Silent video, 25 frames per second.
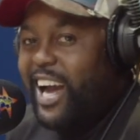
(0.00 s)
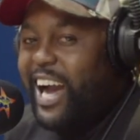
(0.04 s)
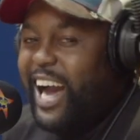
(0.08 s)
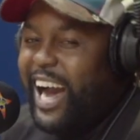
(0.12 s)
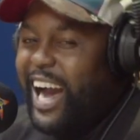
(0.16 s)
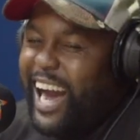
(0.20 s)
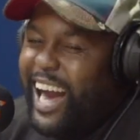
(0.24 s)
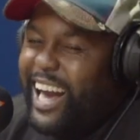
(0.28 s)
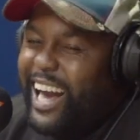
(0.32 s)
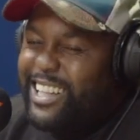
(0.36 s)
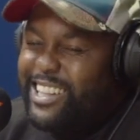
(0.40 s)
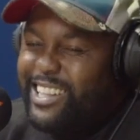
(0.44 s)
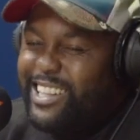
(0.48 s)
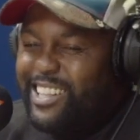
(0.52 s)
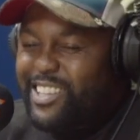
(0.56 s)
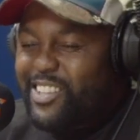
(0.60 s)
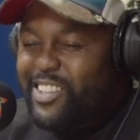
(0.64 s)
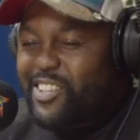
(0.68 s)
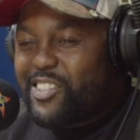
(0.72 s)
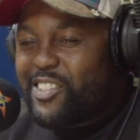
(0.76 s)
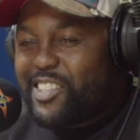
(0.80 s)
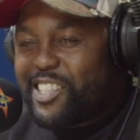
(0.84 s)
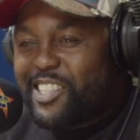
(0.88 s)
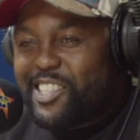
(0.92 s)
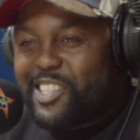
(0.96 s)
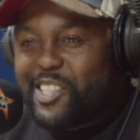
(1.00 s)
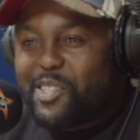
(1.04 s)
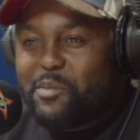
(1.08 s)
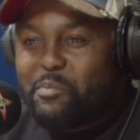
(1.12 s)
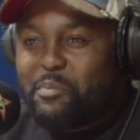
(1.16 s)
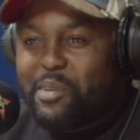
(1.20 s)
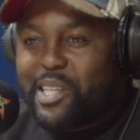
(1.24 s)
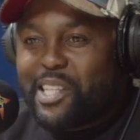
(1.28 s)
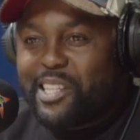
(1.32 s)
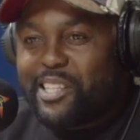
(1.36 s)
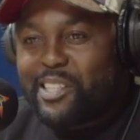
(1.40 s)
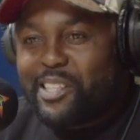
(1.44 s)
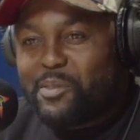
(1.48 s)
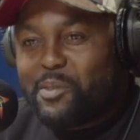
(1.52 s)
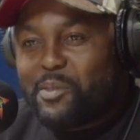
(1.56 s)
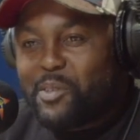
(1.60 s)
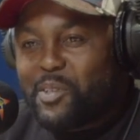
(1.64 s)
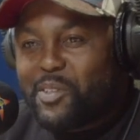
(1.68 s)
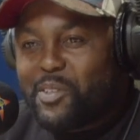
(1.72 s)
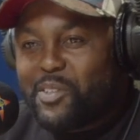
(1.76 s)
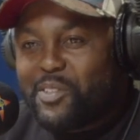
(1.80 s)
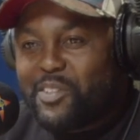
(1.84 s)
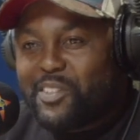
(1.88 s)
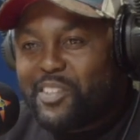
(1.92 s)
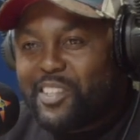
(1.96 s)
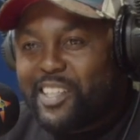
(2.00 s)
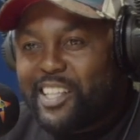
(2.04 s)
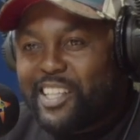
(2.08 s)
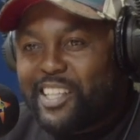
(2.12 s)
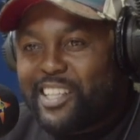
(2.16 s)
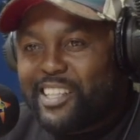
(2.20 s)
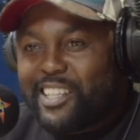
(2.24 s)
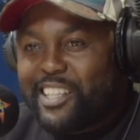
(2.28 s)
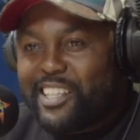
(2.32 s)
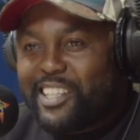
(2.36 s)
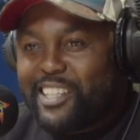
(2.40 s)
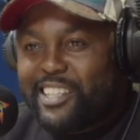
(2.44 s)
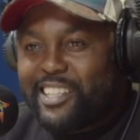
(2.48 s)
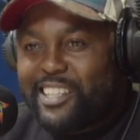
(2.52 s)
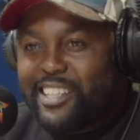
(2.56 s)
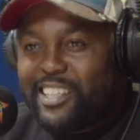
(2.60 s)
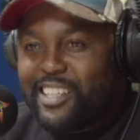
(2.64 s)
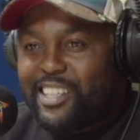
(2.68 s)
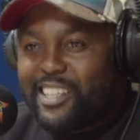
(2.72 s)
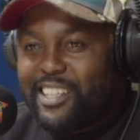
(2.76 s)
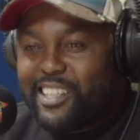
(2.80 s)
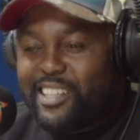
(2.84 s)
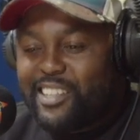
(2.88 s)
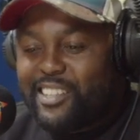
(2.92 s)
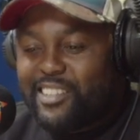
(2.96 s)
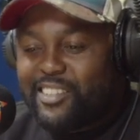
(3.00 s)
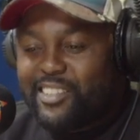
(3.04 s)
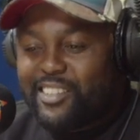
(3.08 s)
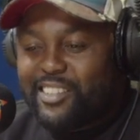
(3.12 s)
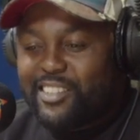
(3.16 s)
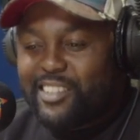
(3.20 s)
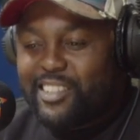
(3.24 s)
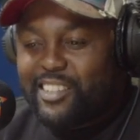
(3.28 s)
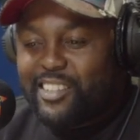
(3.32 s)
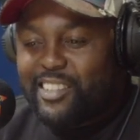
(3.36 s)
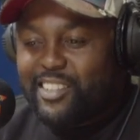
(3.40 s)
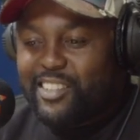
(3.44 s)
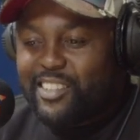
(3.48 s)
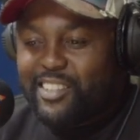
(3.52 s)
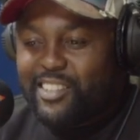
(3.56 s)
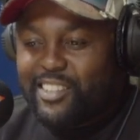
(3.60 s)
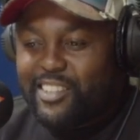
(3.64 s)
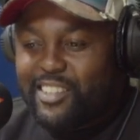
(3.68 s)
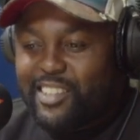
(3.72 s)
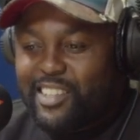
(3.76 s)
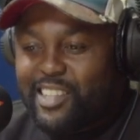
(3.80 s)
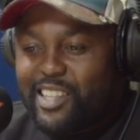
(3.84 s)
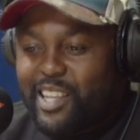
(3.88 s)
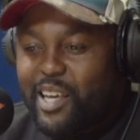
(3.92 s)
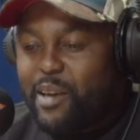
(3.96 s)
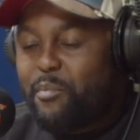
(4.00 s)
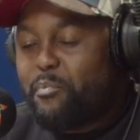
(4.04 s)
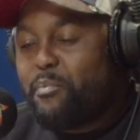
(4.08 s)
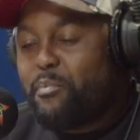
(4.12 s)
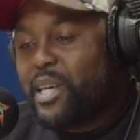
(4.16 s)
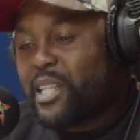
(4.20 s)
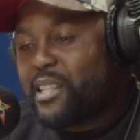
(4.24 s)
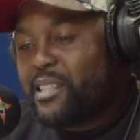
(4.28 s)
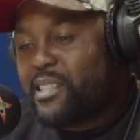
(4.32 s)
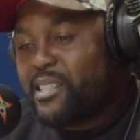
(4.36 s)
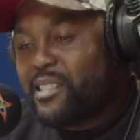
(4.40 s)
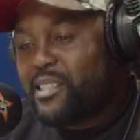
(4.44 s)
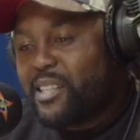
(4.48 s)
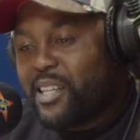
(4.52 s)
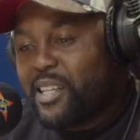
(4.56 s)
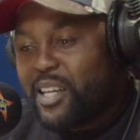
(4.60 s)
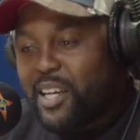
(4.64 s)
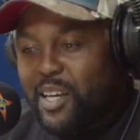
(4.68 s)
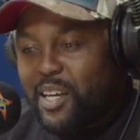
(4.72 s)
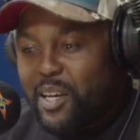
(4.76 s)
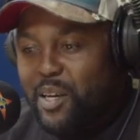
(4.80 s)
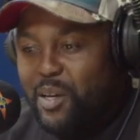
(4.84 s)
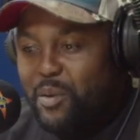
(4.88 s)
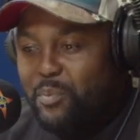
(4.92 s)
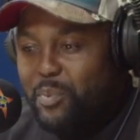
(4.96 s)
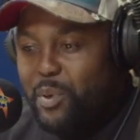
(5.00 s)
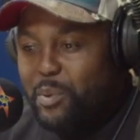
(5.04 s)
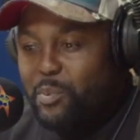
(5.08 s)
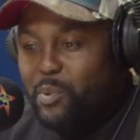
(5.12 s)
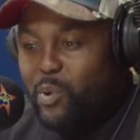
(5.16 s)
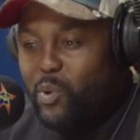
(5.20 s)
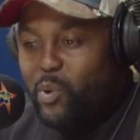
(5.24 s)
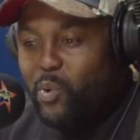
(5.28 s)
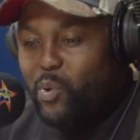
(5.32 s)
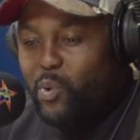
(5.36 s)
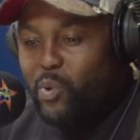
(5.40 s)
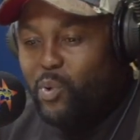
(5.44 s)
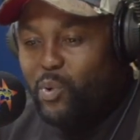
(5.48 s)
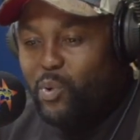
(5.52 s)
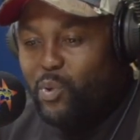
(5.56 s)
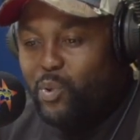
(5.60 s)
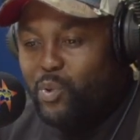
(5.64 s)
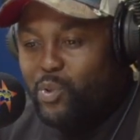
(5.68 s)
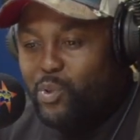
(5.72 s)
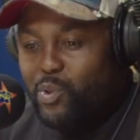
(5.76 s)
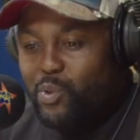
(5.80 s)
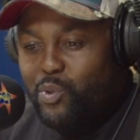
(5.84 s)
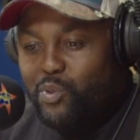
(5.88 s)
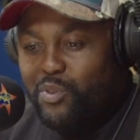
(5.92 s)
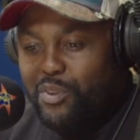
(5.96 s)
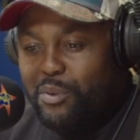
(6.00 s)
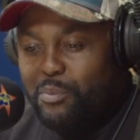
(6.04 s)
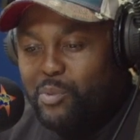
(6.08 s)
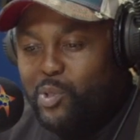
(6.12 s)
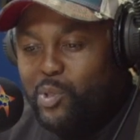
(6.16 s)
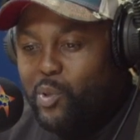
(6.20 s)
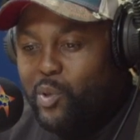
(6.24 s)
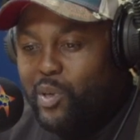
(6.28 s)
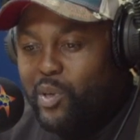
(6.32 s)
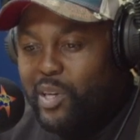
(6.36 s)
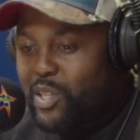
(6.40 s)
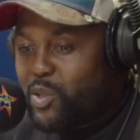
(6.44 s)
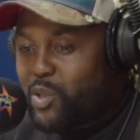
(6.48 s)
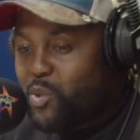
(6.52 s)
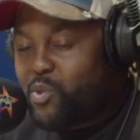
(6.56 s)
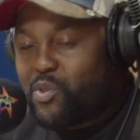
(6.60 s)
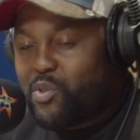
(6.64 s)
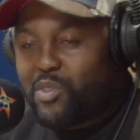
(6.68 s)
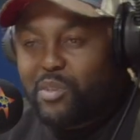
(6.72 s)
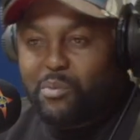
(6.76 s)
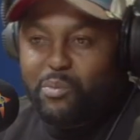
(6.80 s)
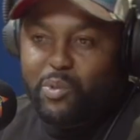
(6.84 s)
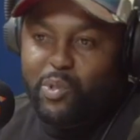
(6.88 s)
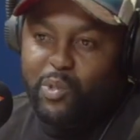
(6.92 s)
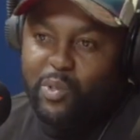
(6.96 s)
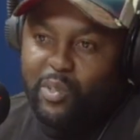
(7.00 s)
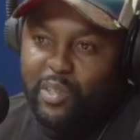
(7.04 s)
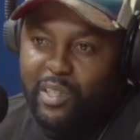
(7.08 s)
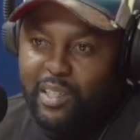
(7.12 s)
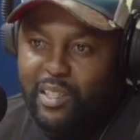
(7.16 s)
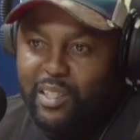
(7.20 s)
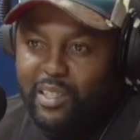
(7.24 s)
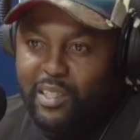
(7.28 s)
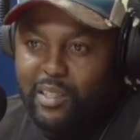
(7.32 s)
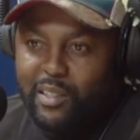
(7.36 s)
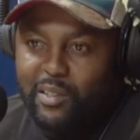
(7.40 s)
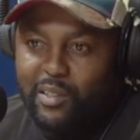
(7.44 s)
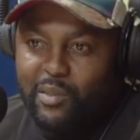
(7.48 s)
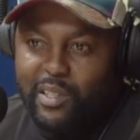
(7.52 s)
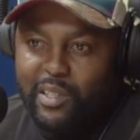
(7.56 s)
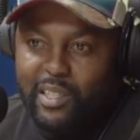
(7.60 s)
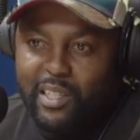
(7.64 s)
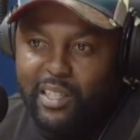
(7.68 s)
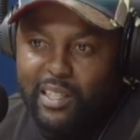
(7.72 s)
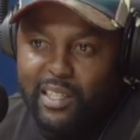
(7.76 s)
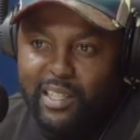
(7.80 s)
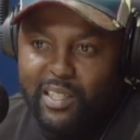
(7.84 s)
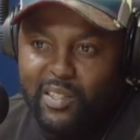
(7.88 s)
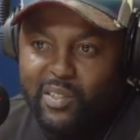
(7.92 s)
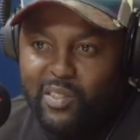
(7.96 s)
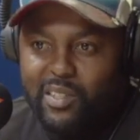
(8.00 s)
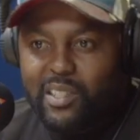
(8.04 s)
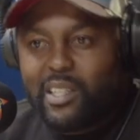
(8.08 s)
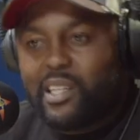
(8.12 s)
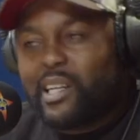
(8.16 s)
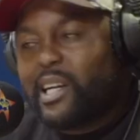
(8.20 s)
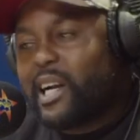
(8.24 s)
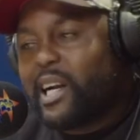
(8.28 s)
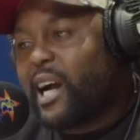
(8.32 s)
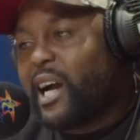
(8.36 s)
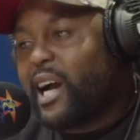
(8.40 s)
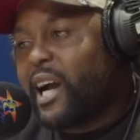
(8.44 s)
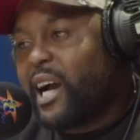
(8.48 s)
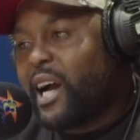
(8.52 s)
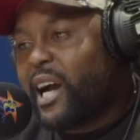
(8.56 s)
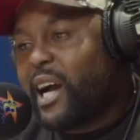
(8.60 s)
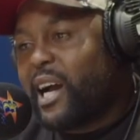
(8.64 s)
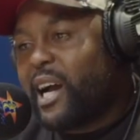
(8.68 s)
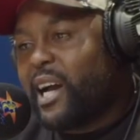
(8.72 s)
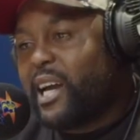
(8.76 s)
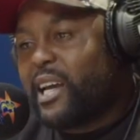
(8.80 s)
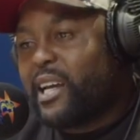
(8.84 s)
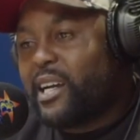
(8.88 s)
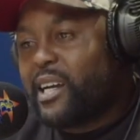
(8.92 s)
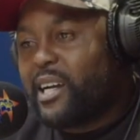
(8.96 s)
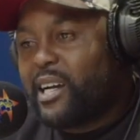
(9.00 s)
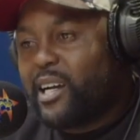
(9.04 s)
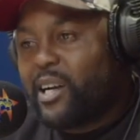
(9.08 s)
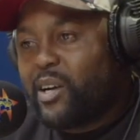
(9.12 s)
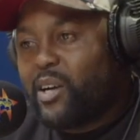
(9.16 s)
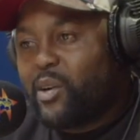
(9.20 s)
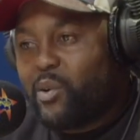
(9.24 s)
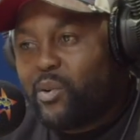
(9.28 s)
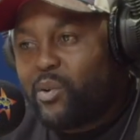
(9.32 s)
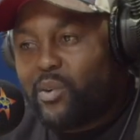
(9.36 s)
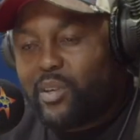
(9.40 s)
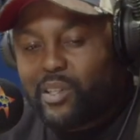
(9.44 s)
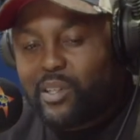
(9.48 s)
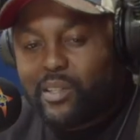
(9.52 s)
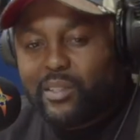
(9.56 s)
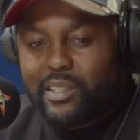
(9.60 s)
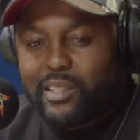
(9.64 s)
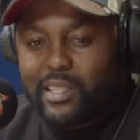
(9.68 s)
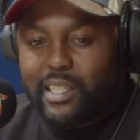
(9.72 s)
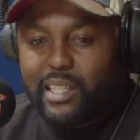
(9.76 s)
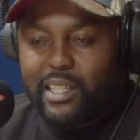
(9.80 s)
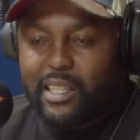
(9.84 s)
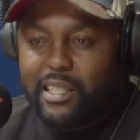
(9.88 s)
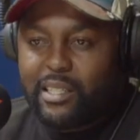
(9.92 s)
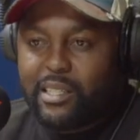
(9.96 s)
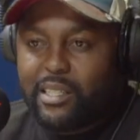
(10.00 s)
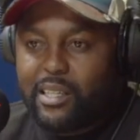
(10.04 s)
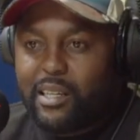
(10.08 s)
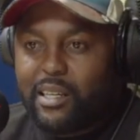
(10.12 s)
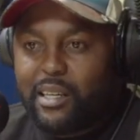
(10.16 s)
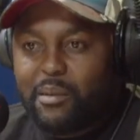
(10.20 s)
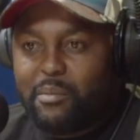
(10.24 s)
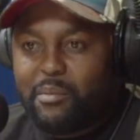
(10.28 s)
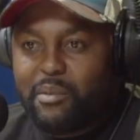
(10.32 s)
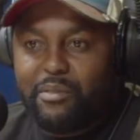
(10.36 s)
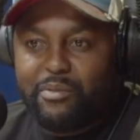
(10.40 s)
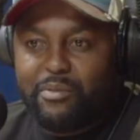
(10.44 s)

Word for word: I think those are just myths, bro. Mm-hmm. I think uh, you know they're myths. Mm. People who do zvemshonga do zvemshonga, mm-hmm. whether they're doing kahaya or varikutengesa